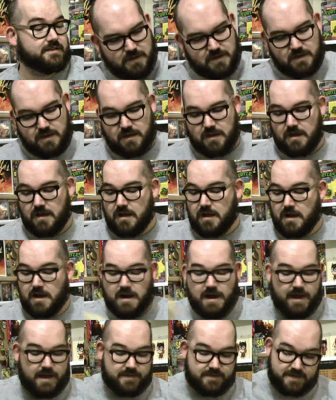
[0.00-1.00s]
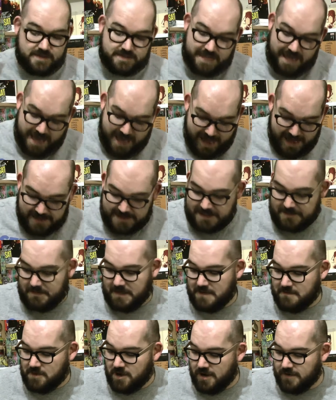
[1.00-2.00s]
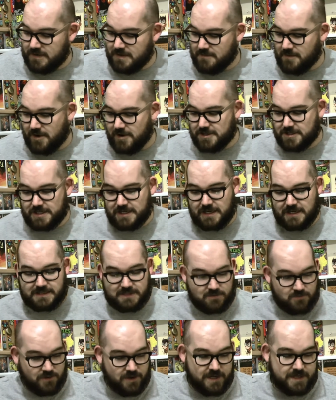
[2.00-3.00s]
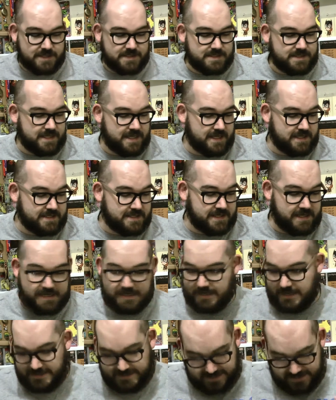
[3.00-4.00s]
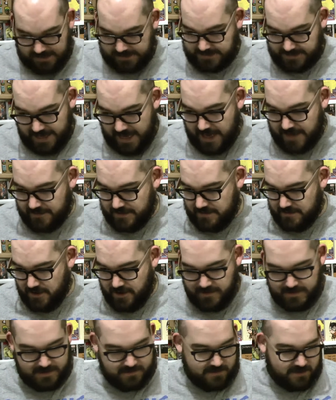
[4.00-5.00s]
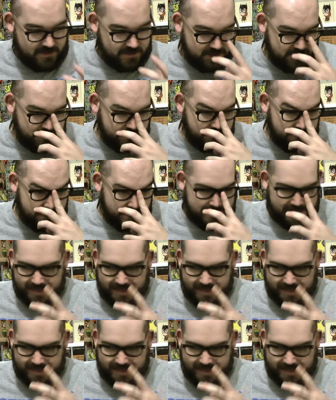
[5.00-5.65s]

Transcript: All right, this has to be a Marvin the Martian. It's a one in six, and it, it, it's got to be Marvin the Martian.